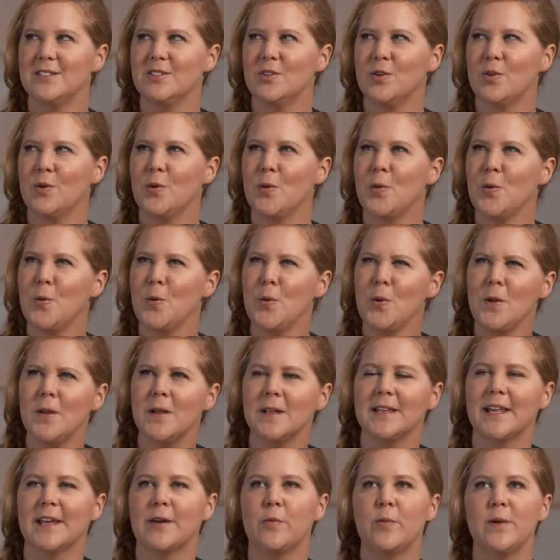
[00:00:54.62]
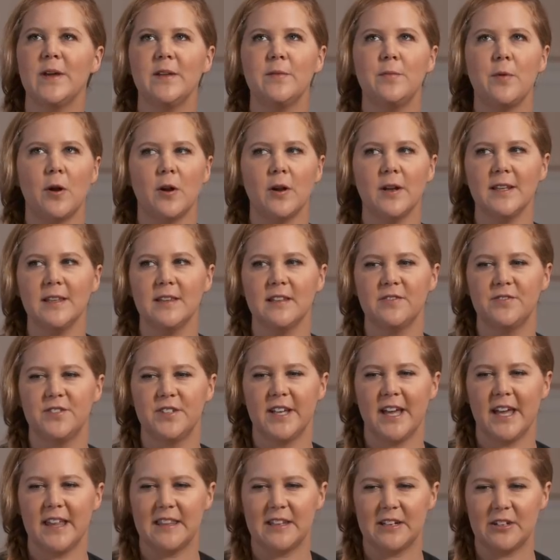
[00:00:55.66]
It's cool. Like we'd already lived
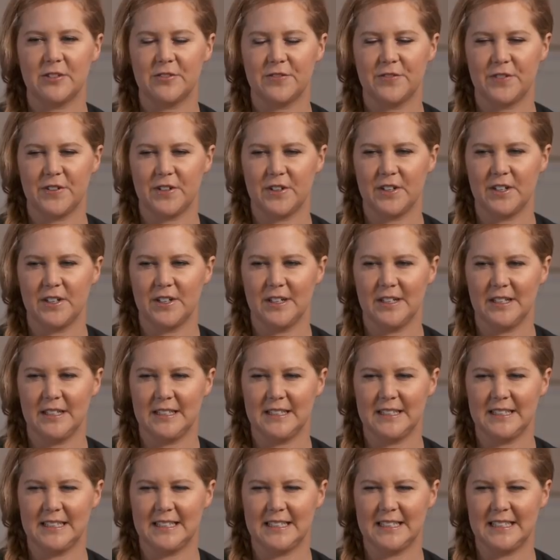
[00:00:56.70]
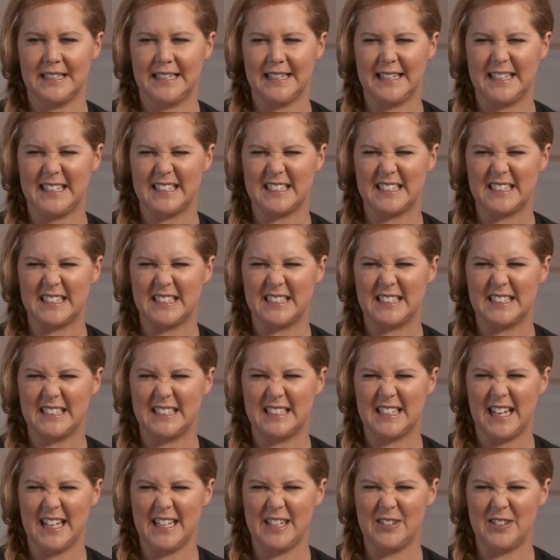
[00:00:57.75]
together for like,
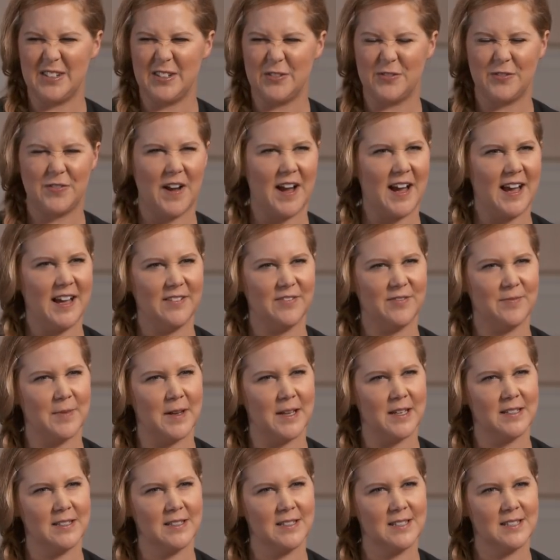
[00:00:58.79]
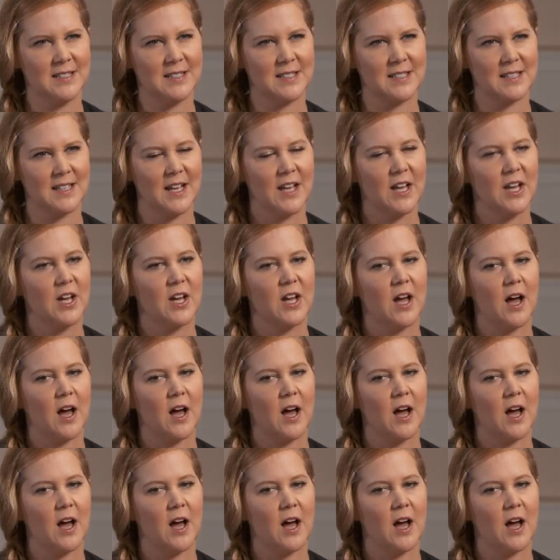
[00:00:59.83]
I don't know, 5 months,